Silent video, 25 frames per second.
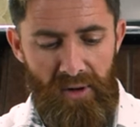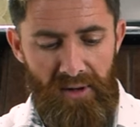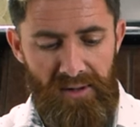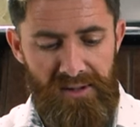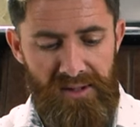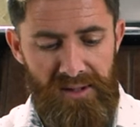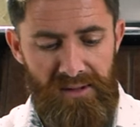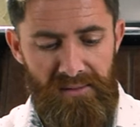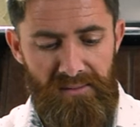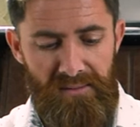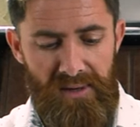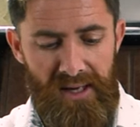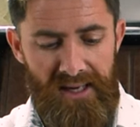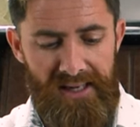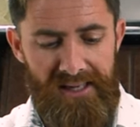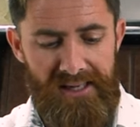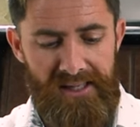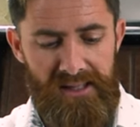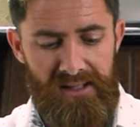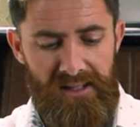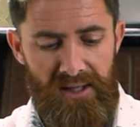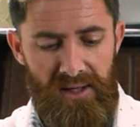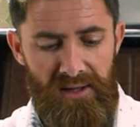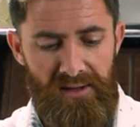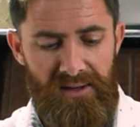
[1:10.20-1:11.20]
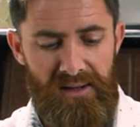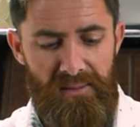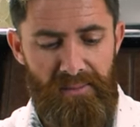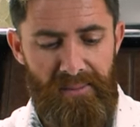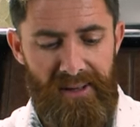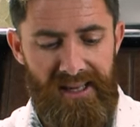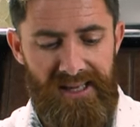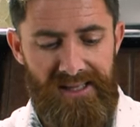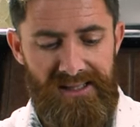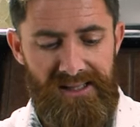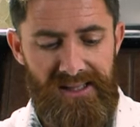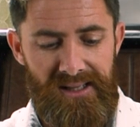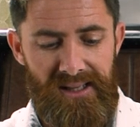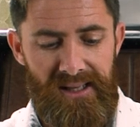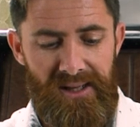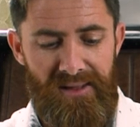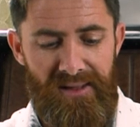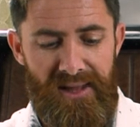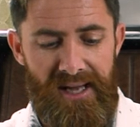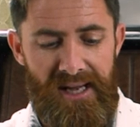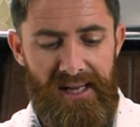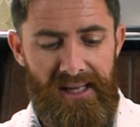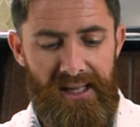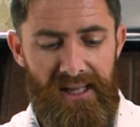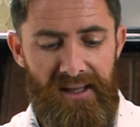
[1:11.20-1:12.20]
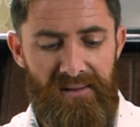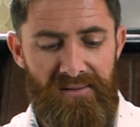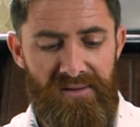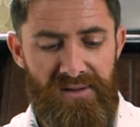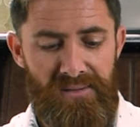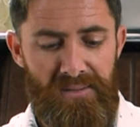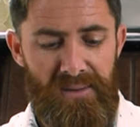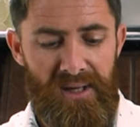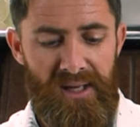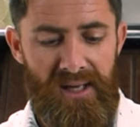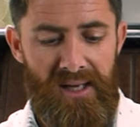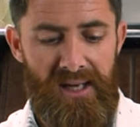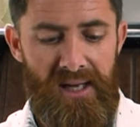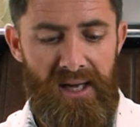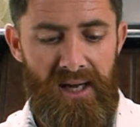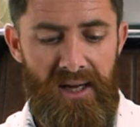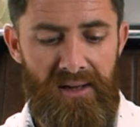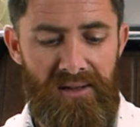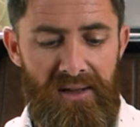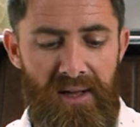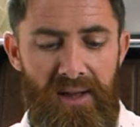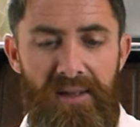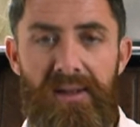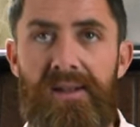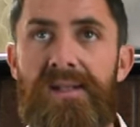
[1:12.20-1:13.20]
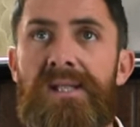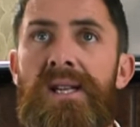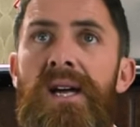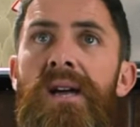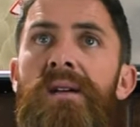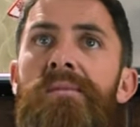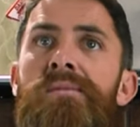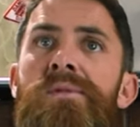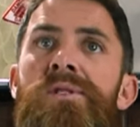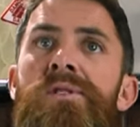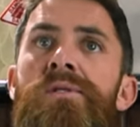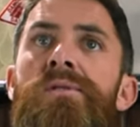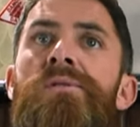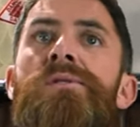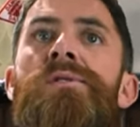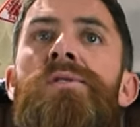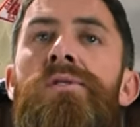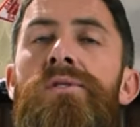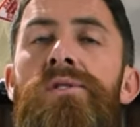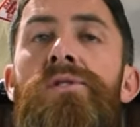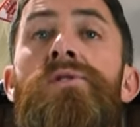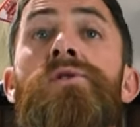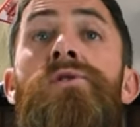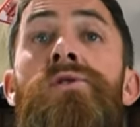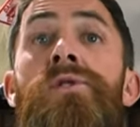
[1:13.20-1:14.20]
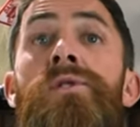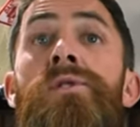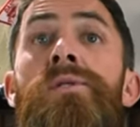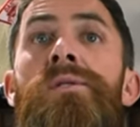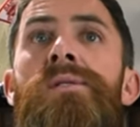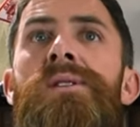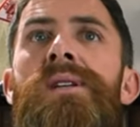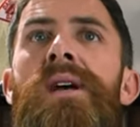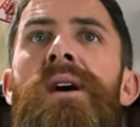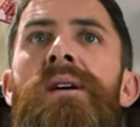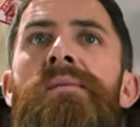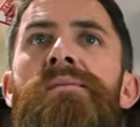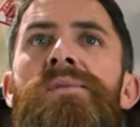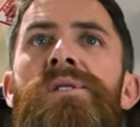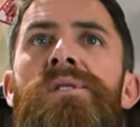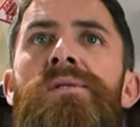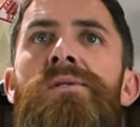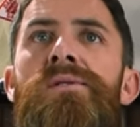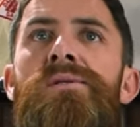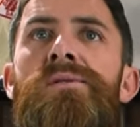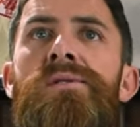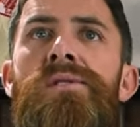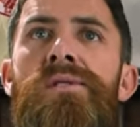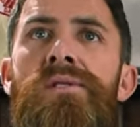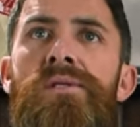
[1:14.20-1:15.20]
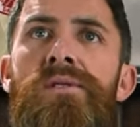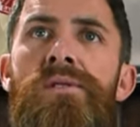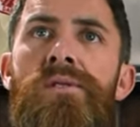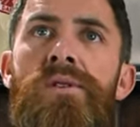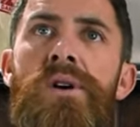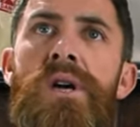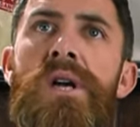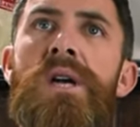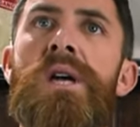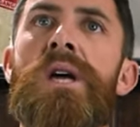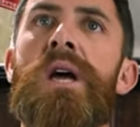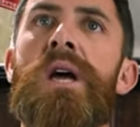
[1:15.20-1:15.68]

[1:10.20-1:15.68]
bottom, I can turn the bezel and that gives me another time zone, so it's dual time zone. So